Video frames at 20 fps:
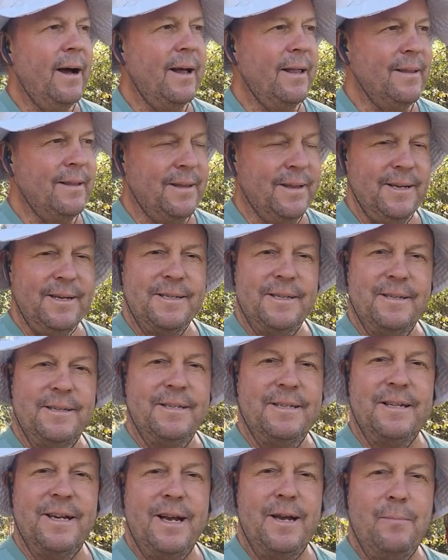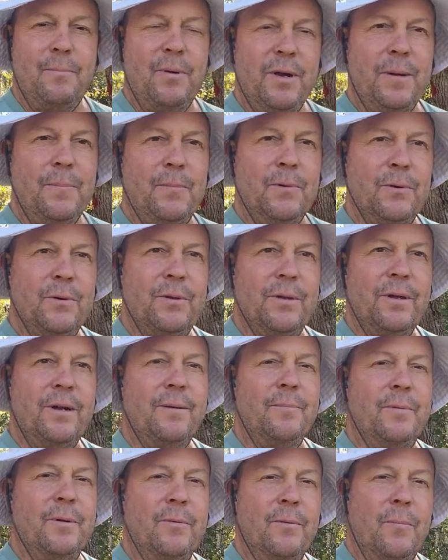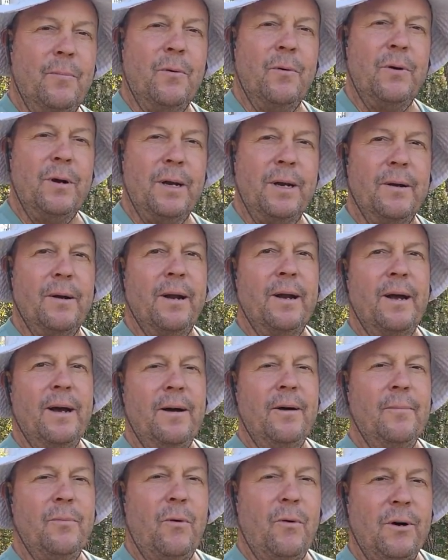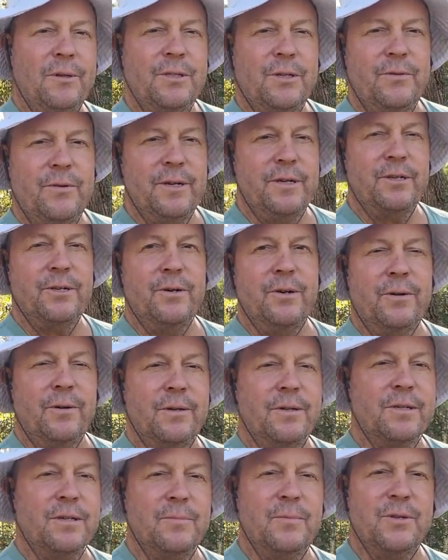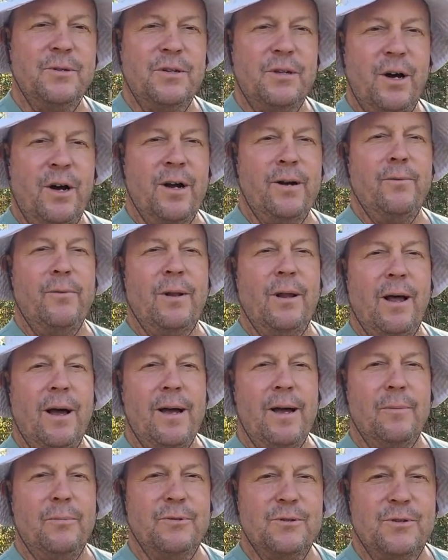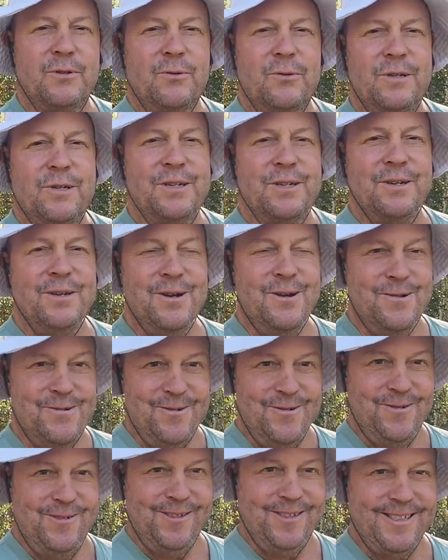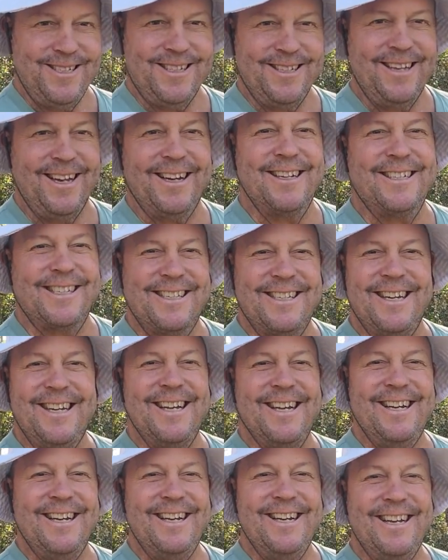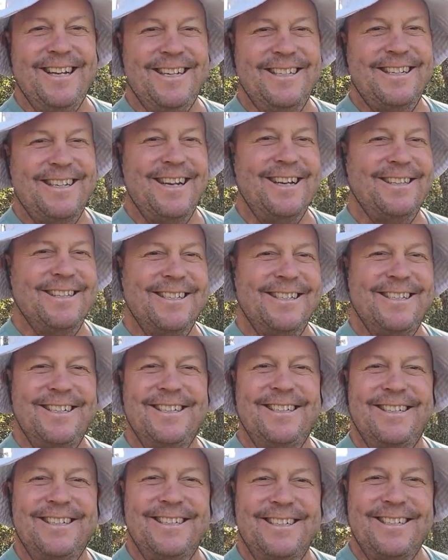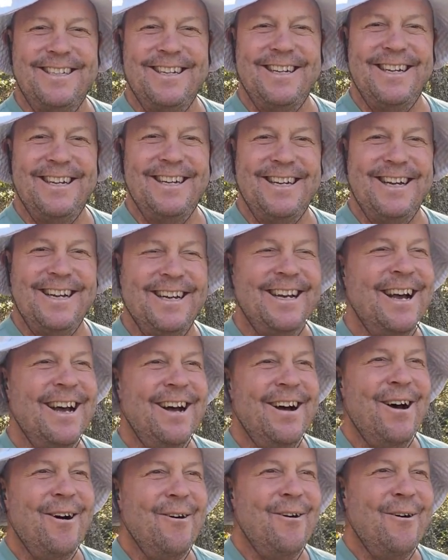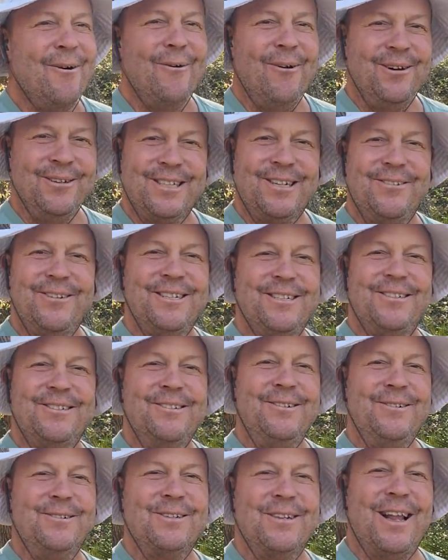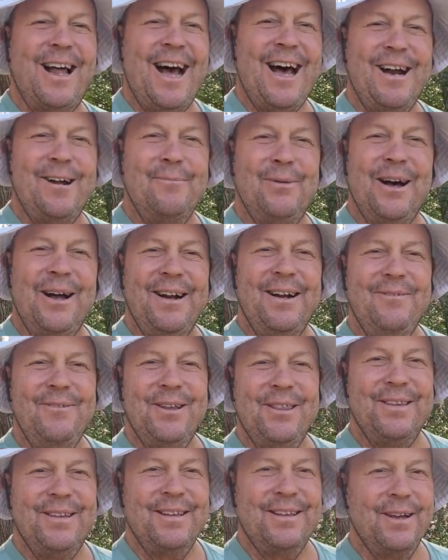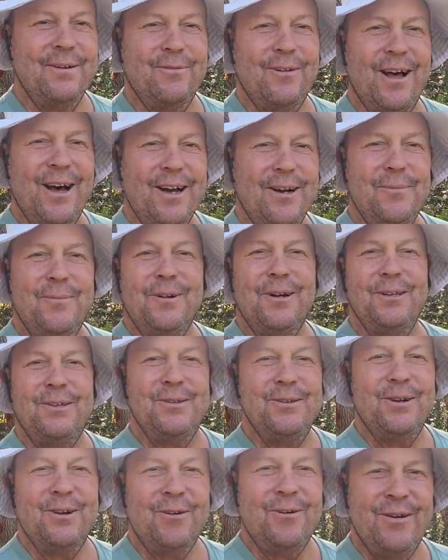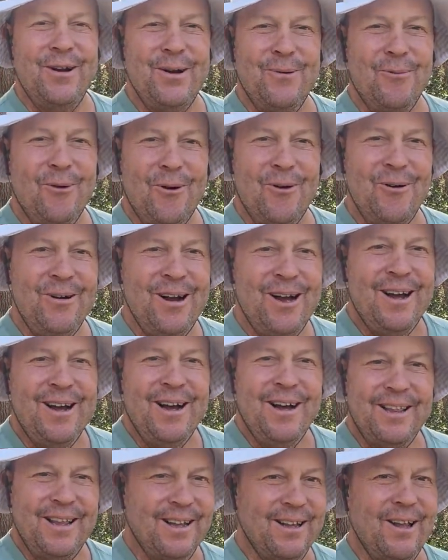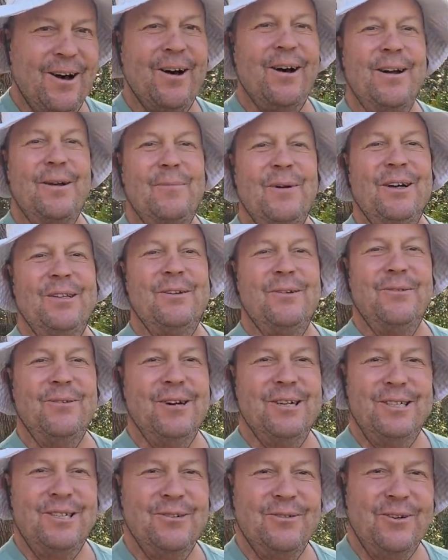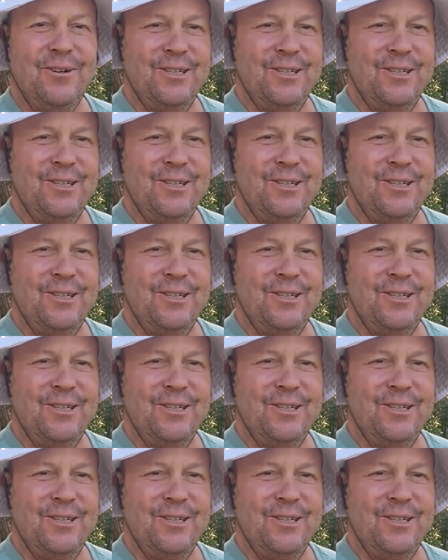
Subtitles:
these are the same people that have been reporting on how Wall Street Journal is the most unreliable source in news. Like CNN. That's like listening to CNN. Wall Street Journal's lied about everything. They've lied about the Ukraine war. They lied about the Russia